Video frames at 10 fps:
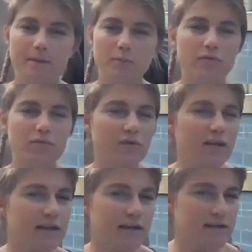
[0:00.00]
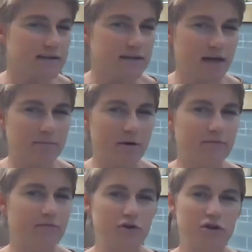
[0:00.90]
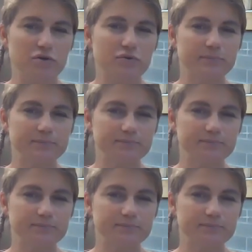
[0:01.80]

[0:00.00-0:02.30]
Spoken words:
What feelings came up for you?